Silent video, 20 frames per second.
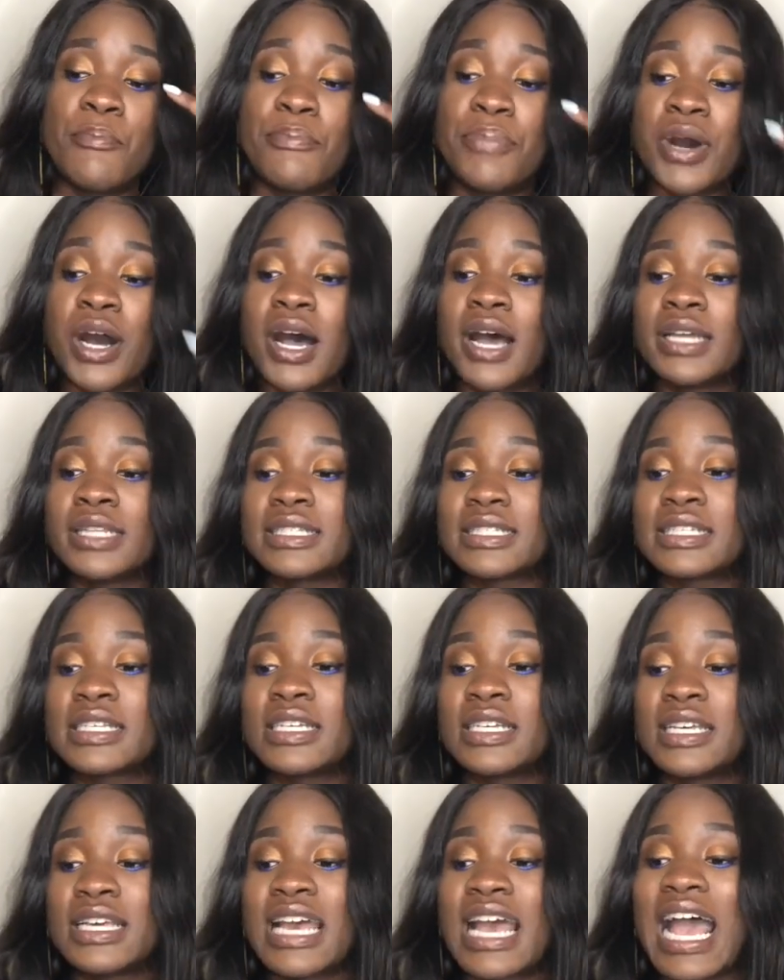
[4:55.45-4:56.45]
But
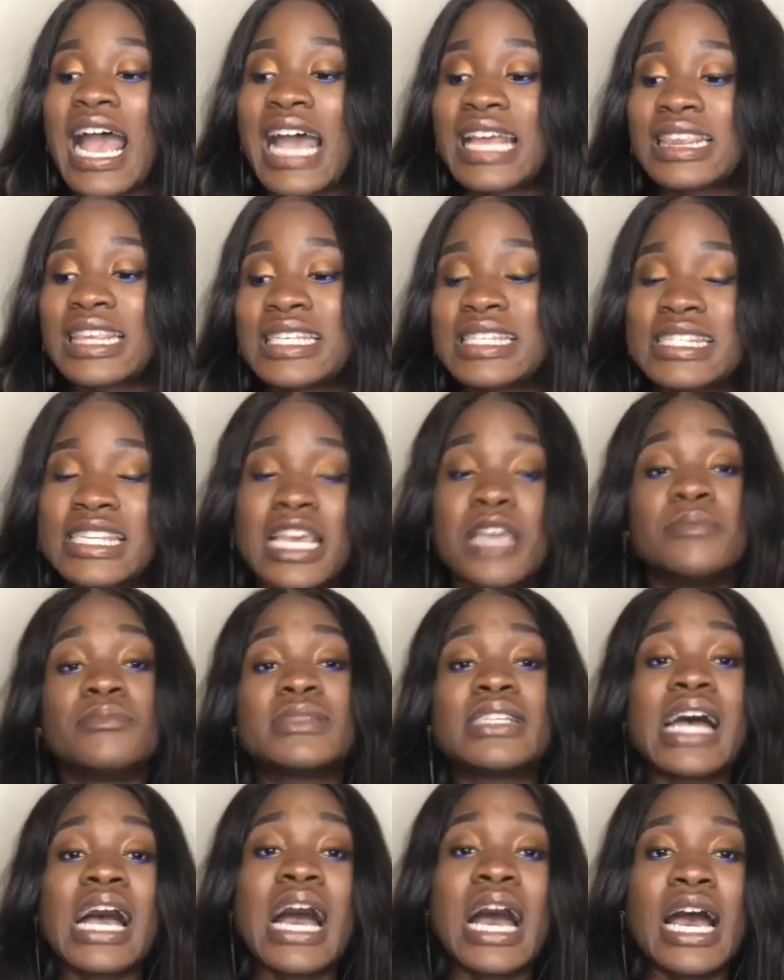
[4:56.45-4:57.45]
at the same
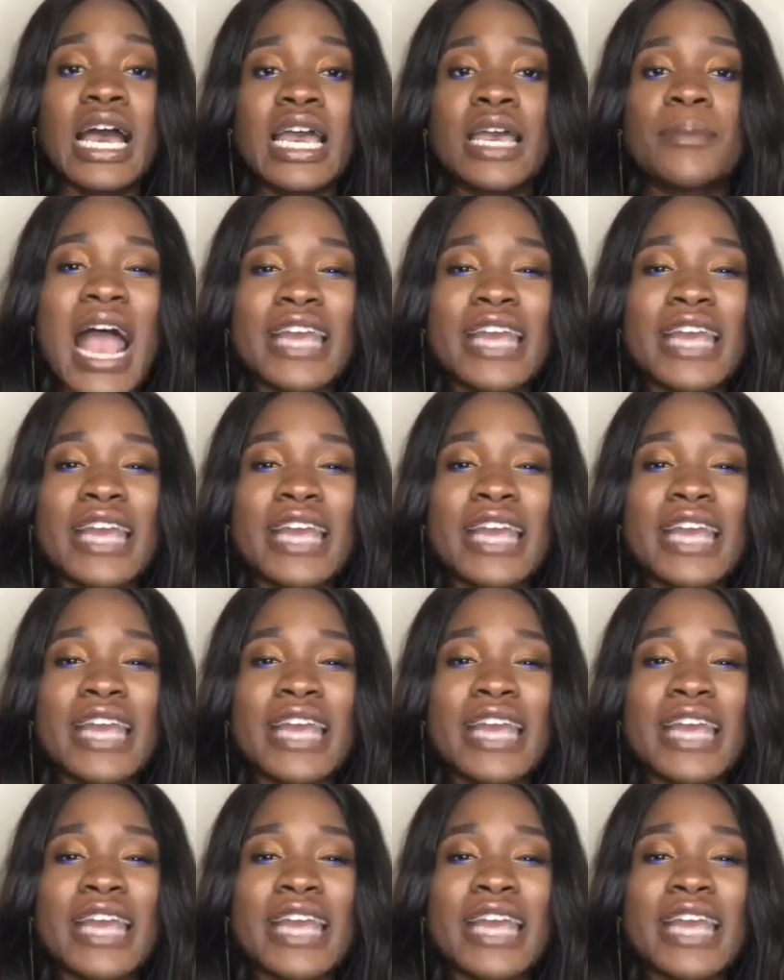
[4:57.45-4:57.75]
time,